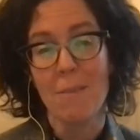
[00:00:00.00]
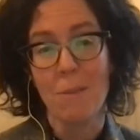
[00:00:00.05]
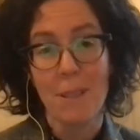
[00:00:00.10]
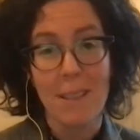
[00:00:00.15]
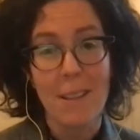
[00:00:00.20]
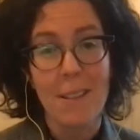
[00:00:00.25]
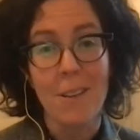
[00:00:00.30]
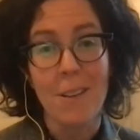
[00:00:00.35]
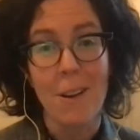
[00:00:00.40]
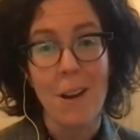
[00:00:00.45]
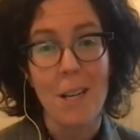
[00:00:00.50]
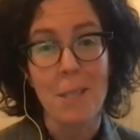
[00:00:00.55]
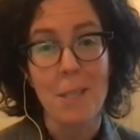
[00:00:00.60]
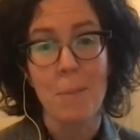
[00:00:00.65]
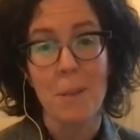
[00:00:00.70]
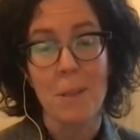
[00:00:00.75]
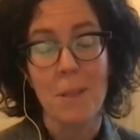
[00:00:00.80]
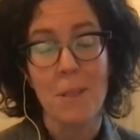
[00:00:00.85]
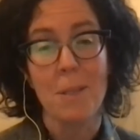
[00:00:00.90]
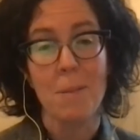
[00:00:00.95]
with other
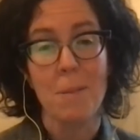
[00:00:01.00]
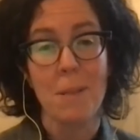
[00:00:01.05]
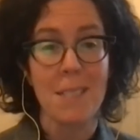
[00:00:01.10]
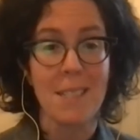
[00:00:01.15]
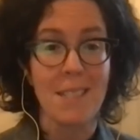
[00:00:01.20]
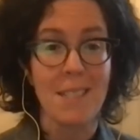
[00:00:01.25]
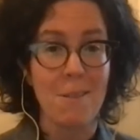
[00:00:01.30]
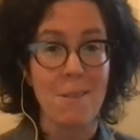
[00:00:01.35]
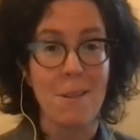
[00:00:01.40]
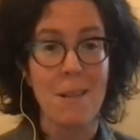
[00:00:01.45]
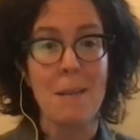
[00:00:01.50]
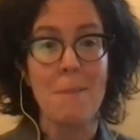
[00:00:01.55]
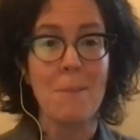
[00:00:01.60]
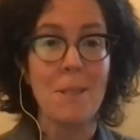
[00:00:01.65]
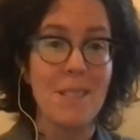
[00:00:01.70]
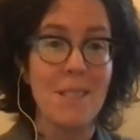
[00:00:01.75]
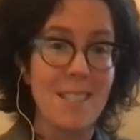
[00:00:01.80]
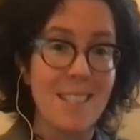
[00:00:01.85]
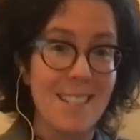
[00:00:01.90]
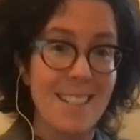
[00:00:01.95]
hospitals because they were
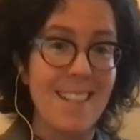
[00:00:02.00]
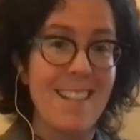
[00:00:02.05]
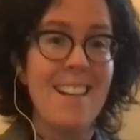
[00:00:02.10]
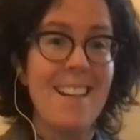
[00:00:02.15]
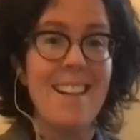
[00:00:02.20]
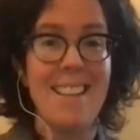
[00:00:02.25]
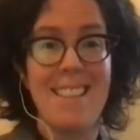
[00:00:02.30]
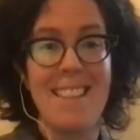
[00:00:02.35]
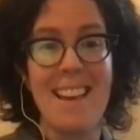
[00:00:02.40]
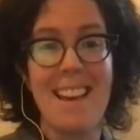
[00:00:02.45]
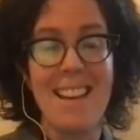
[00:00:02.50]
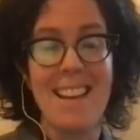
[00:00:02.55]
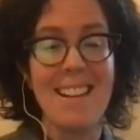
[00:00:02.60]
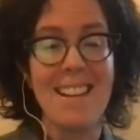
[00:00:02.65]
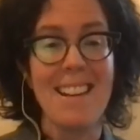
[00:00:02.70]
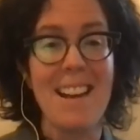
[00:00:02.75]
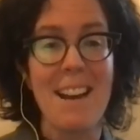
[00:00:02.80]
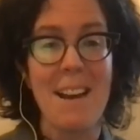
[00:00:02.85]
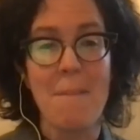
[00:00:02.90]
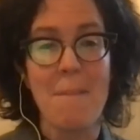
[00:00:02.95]
able to
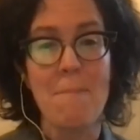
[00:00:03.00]
then